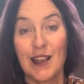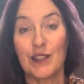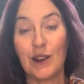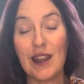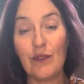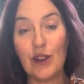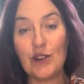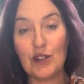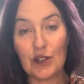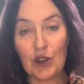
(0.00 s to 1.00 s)
So if
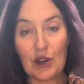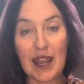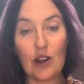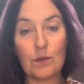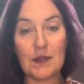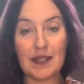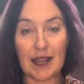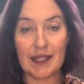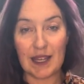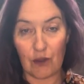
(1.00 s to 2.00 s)
you do get
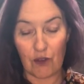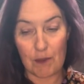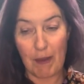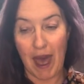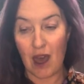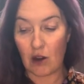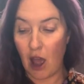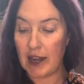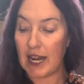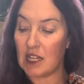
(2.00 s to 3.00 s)
obsessive about,
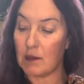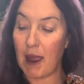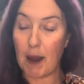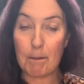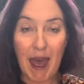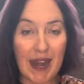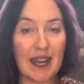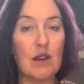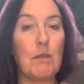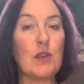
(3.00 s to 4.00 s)
I need to make
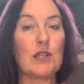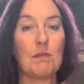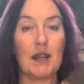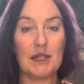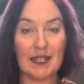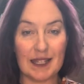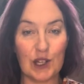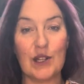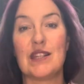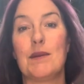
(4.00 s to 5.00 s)
money, most of my
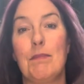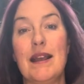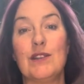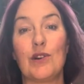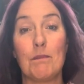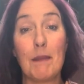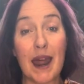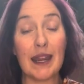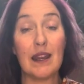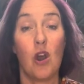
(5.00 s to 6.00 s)
decisions are based on
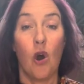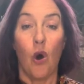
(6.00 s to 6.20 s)
money,